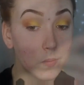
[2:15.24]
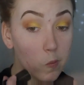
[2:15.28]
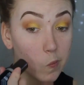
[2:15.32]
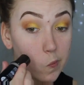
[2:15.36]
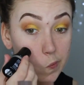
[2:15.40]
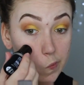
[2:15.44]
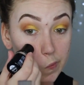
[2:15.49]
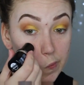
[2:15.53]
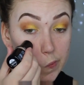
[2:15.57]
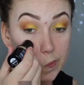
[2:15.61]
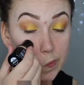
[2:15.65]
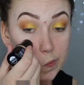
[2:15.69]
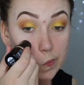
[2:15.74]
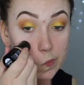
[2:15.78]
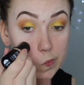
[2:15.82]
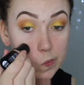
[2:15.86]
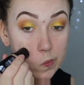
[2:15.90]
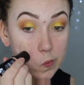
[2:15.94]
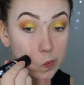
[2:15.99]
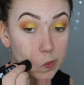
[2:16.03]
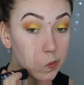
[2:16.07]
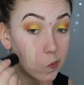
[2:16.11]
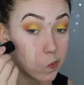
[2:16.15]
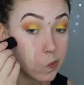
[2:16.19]
looks a lot
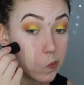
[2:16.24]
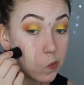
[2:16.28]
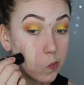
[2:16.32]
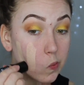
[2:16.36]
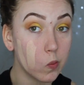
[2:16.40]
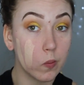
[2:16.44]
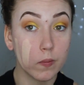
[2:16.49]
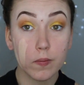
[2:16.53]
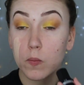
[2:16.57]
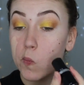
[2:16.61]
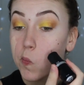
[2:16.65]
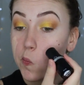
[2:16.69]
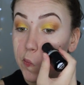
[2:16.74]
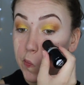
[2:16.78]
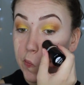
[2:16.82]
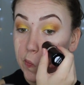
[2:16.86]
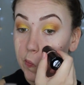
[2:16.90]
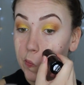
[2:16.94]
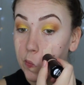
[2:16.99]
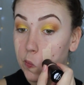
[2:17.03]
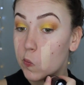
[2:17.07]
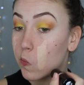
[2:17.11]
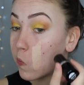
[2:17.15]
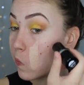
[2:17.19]
smoother. Now with my
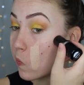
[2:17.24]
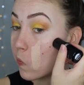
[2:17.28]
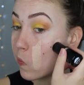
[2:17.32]
Makeup Forever